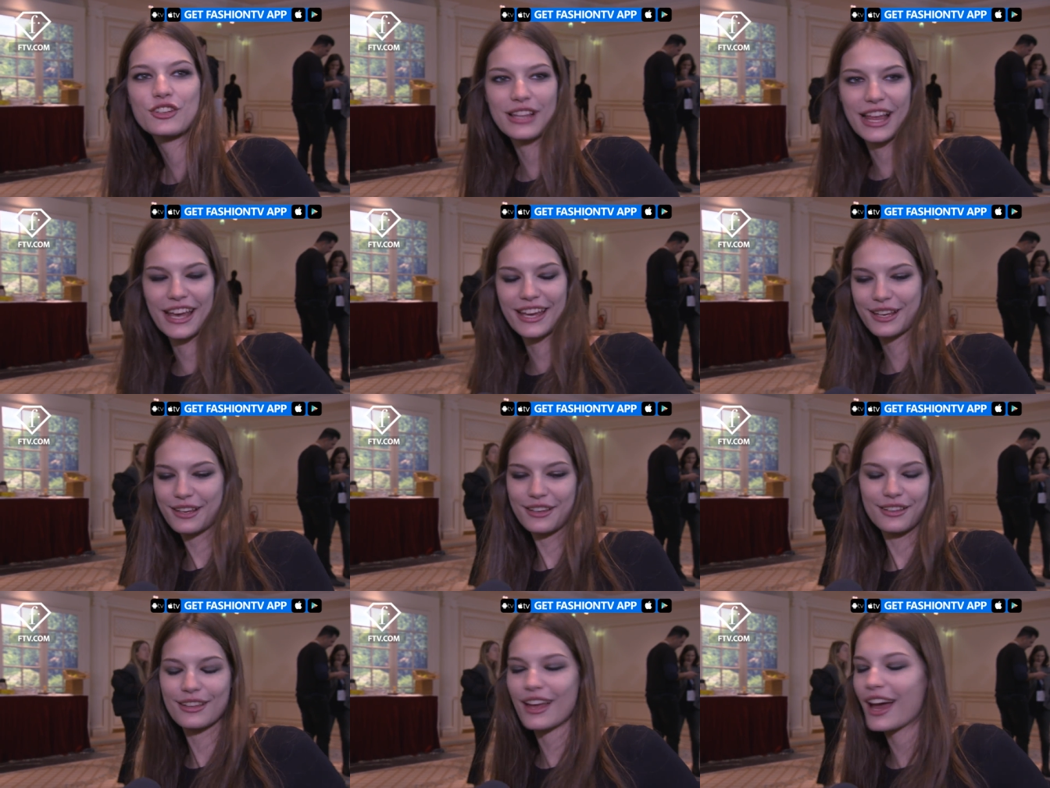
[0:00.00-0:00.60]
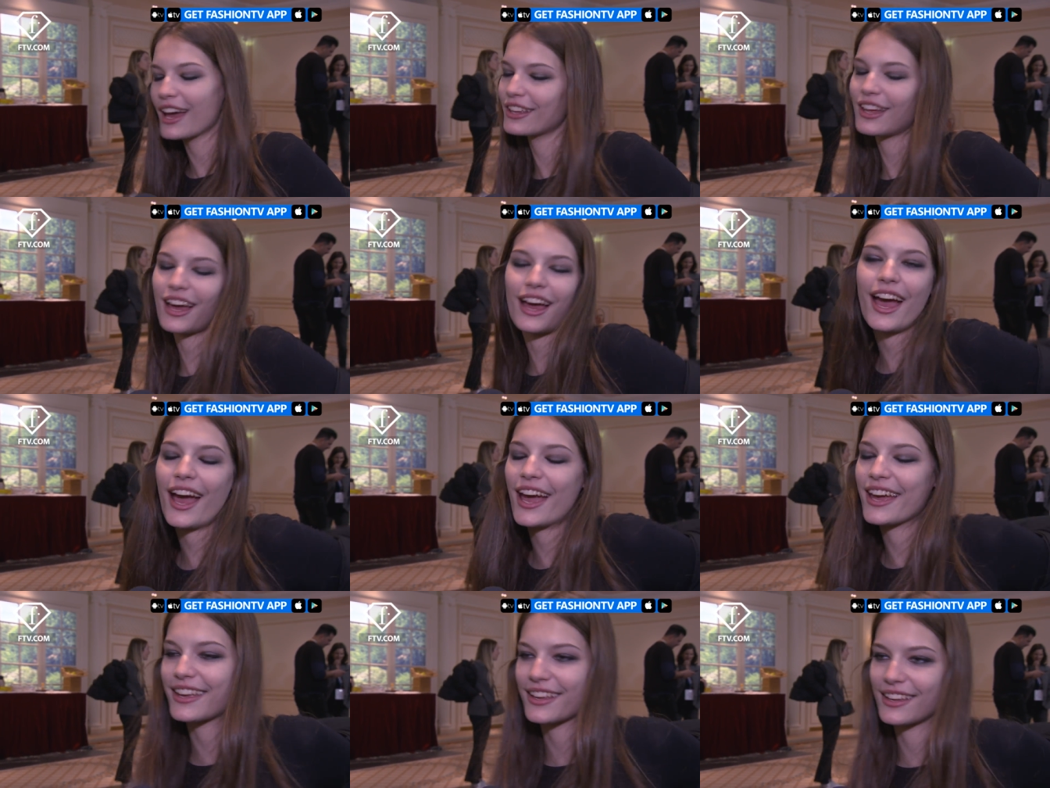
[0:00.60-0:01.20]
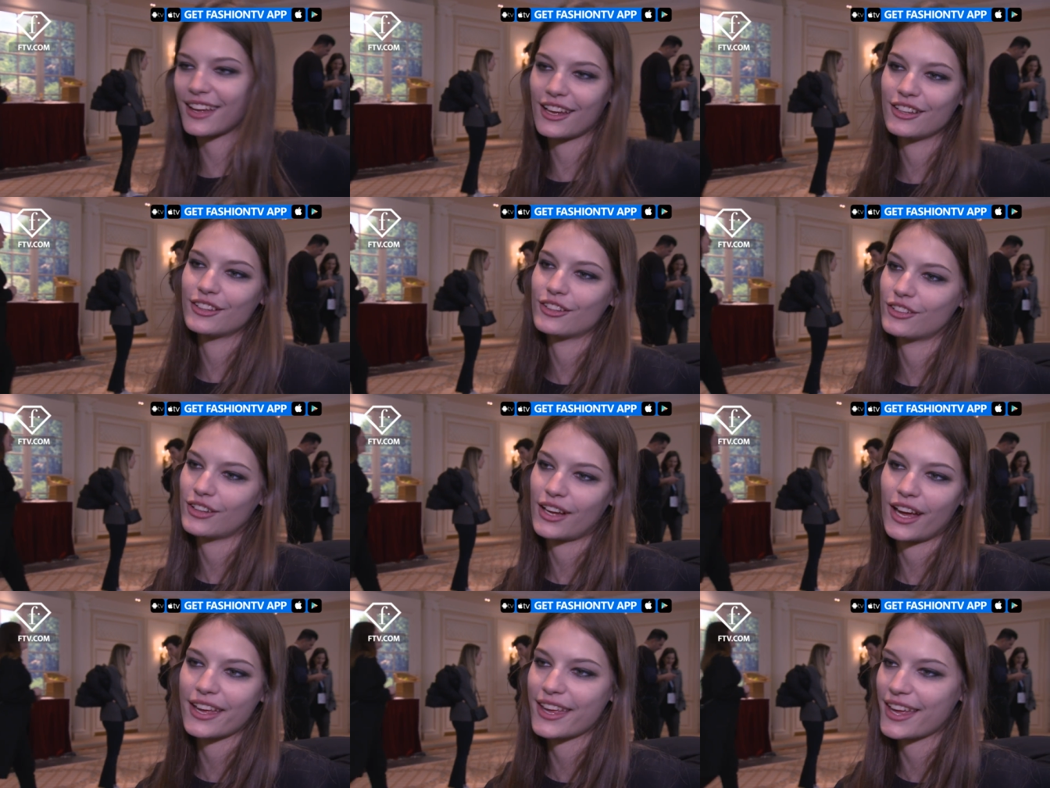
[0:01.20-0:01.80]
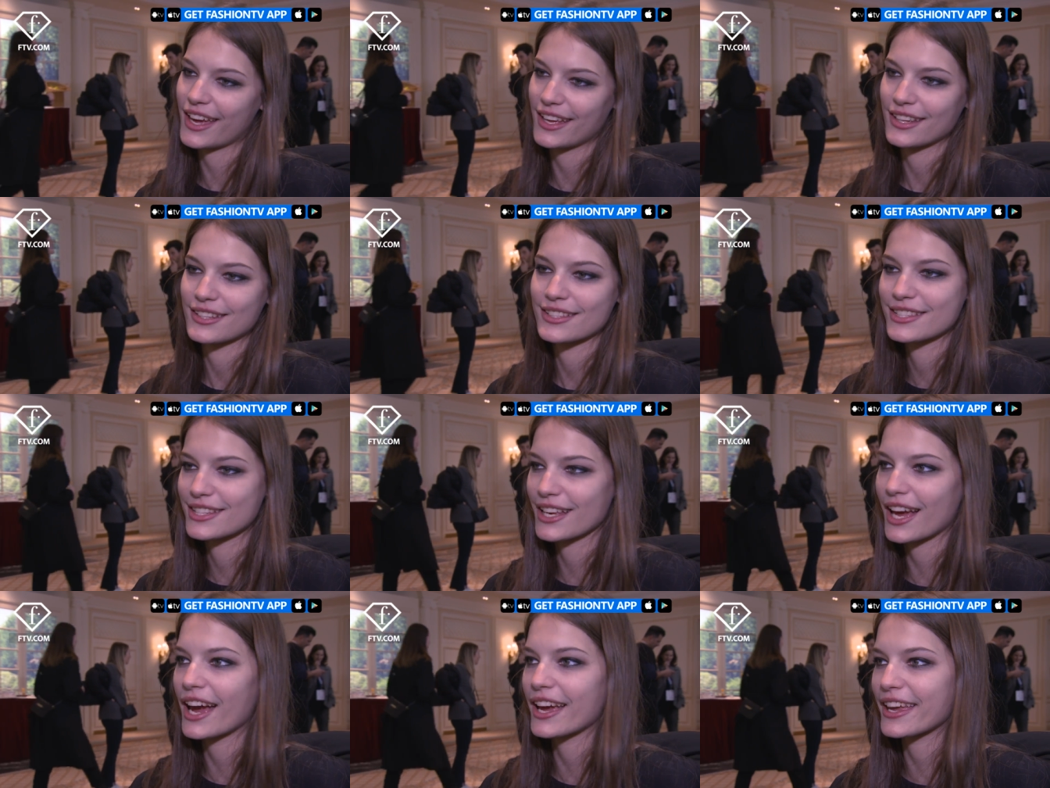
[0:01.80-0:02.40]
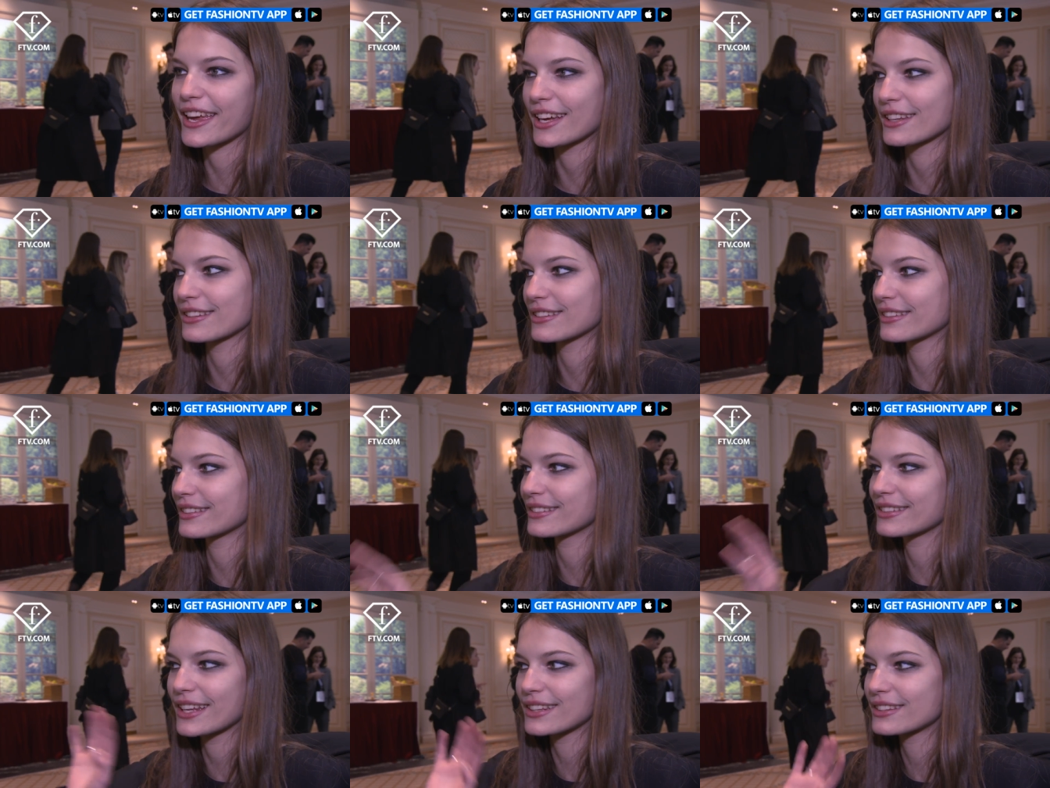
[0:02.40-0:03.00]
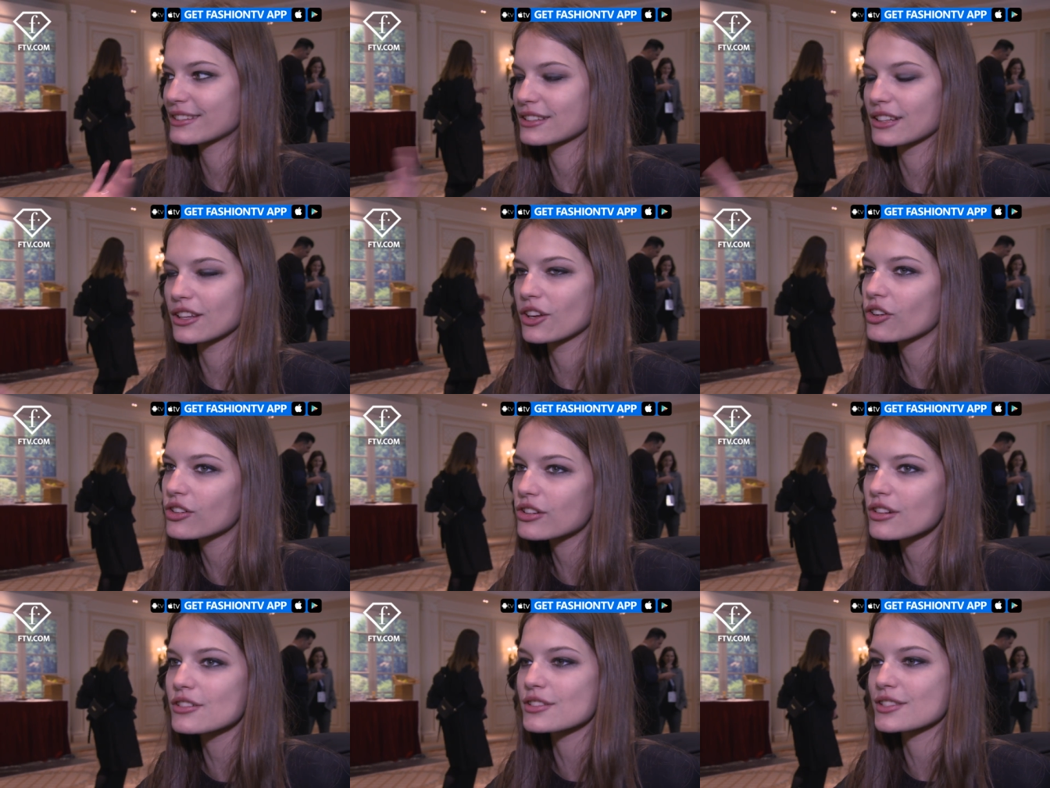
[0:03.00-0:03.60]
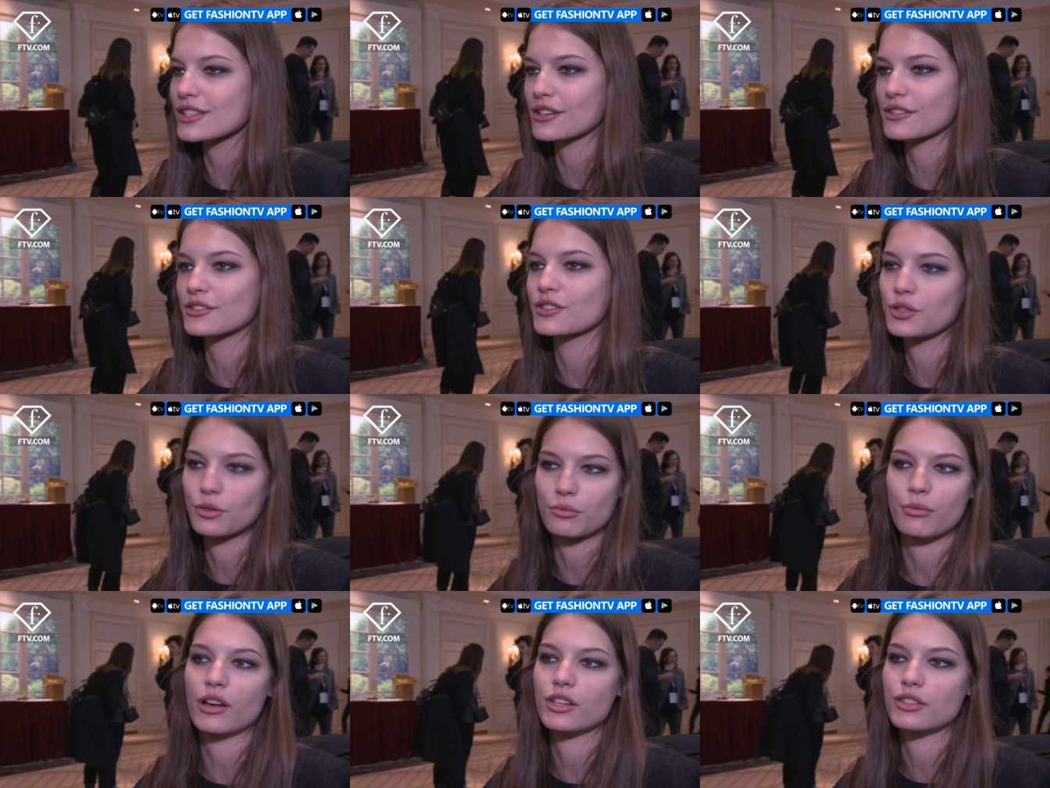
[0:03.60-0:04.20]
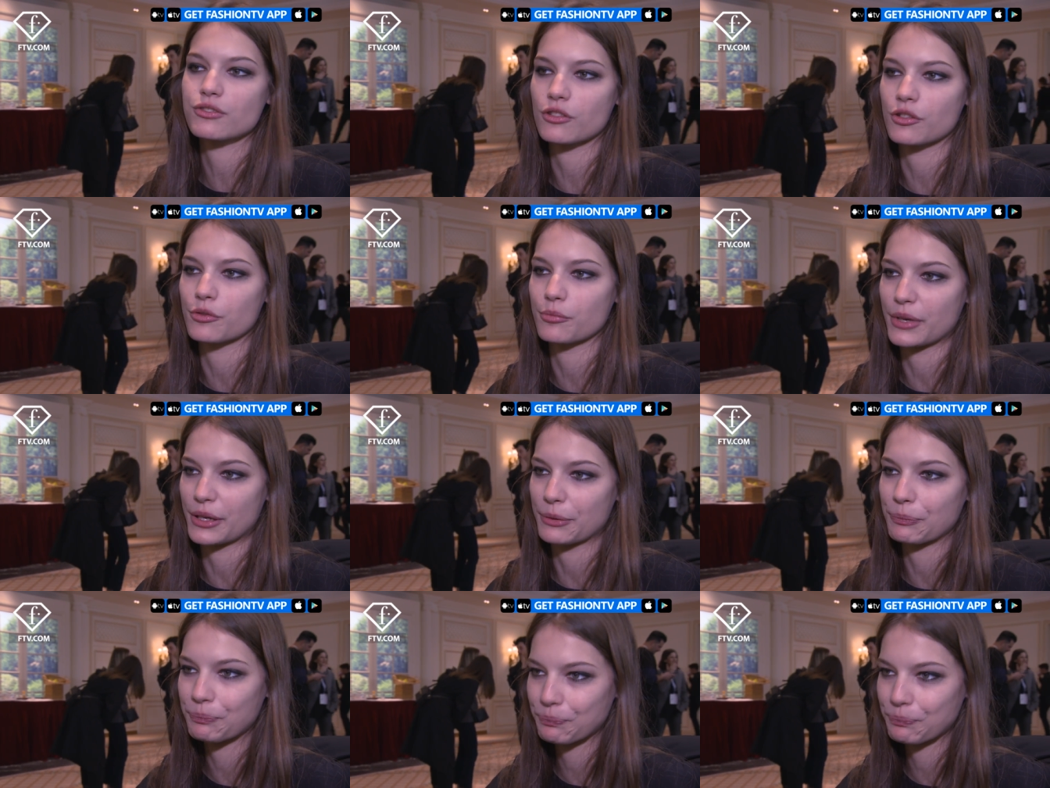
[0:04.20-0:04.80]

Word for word: Like I, I, I don't, I can't, I can't. That logos are too much for me.